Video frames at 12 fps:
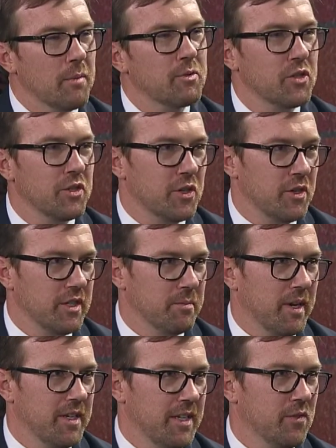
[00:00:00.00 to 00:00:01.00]
I'm sure attorneys
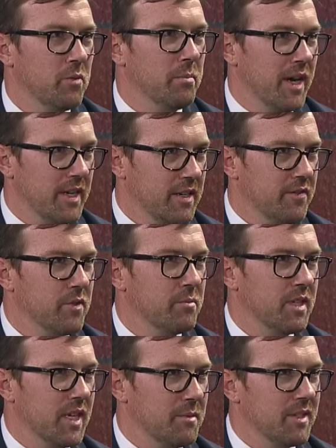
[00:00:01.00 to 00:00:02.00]
might need reminded from
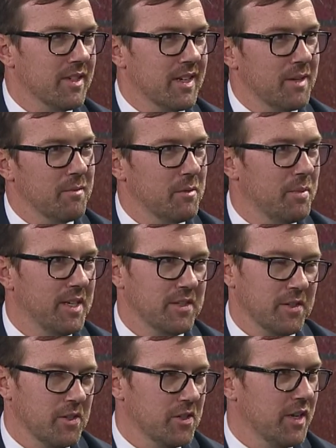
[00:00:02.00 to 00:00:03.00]
time to time. You
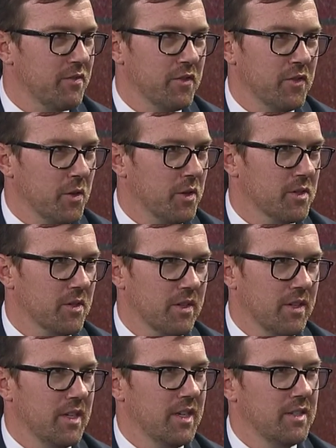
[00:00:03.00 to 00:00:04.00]
basically just have to focus
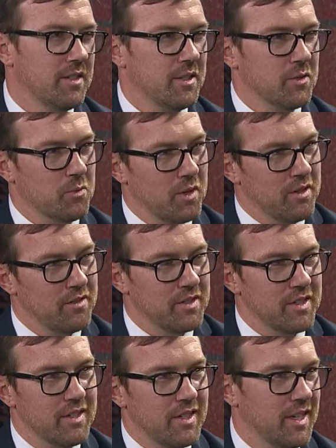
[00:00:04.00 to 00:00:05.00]
on, is this
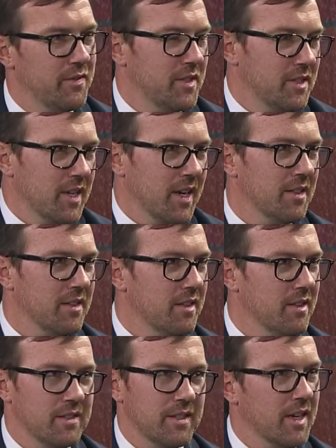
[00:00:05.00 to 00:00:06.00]
relevant? And if it's not,
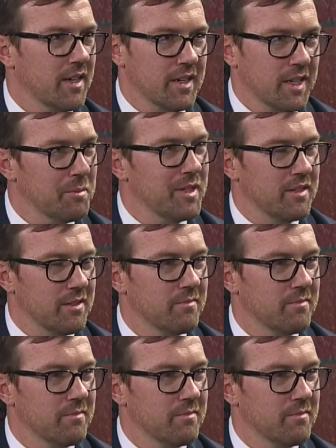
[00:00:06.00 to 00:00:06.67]
it's not going to come in.